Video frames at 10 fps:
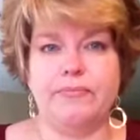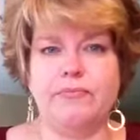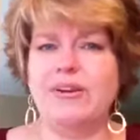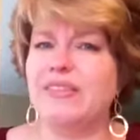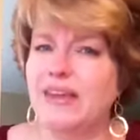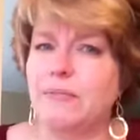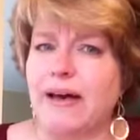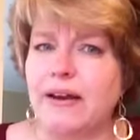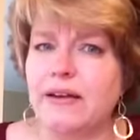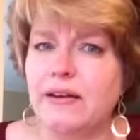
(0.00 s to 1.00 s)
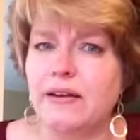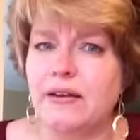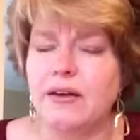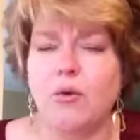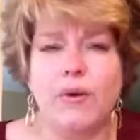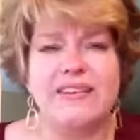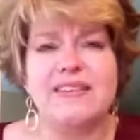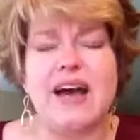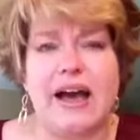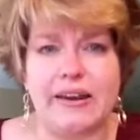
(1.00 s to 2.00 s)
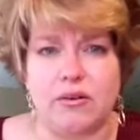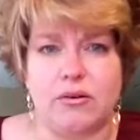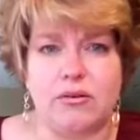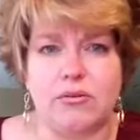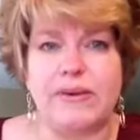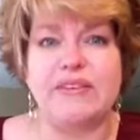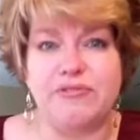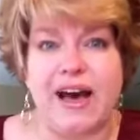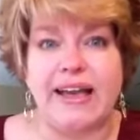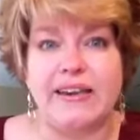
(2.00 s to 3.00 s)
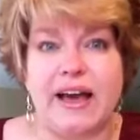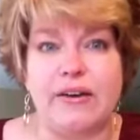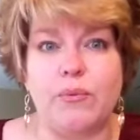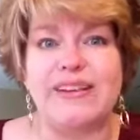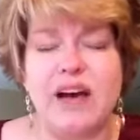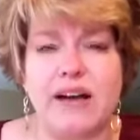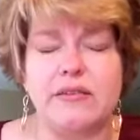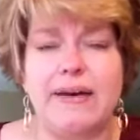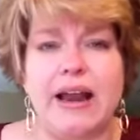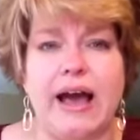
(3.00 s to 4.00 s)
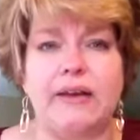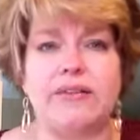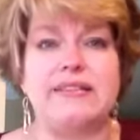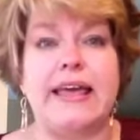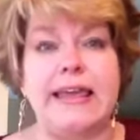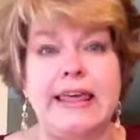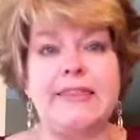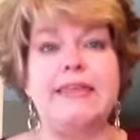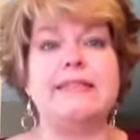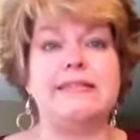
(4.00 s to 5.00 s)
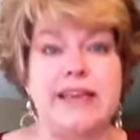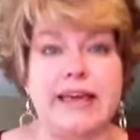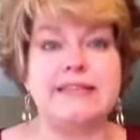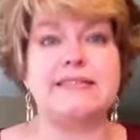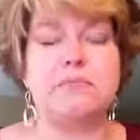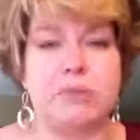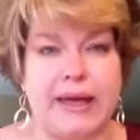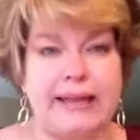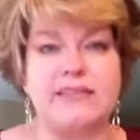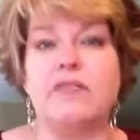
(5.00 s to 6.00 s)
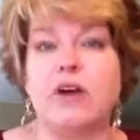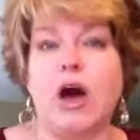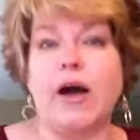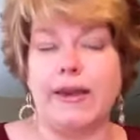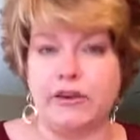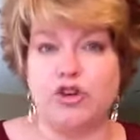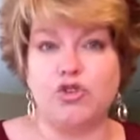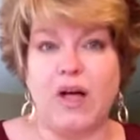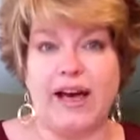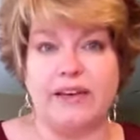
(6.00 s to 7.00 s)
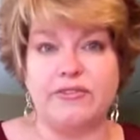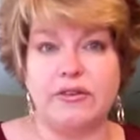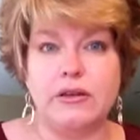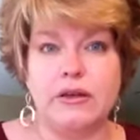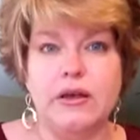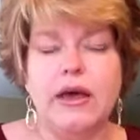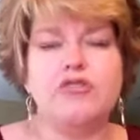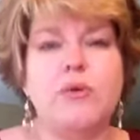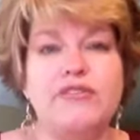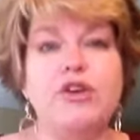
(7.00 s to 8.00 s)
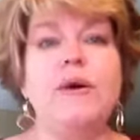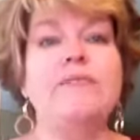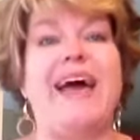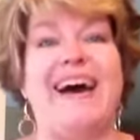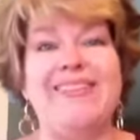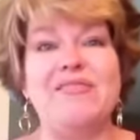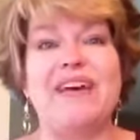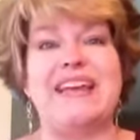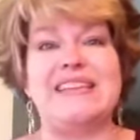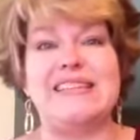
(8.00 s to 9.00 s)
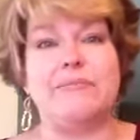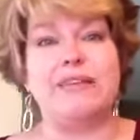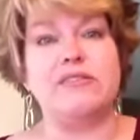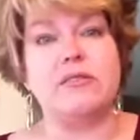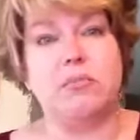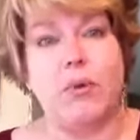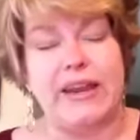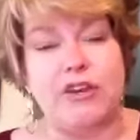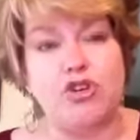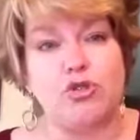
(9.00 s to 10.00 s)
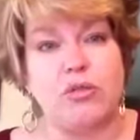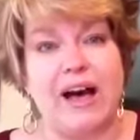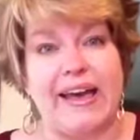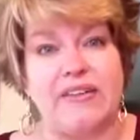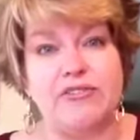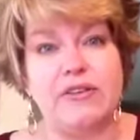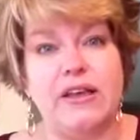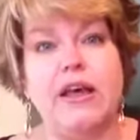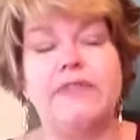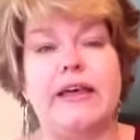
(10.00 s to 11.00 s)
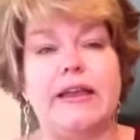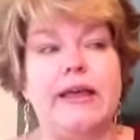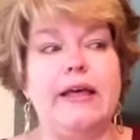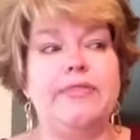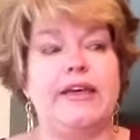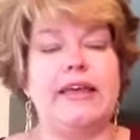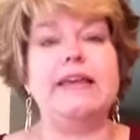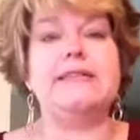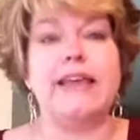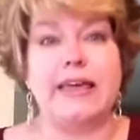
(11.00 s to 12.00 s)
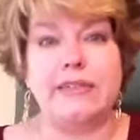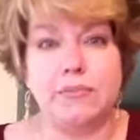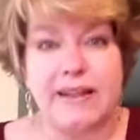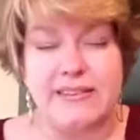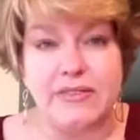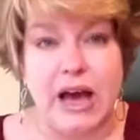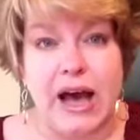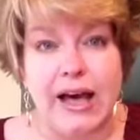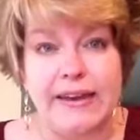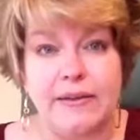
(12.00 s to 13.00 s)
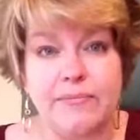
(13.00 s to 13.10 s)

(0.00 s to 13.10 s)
I want to think about it. What is an idol? We defined idol. We talked about idol as anything that takes the place of God in your life. So if you have elevated something to the point in your life that it is taking the place of God,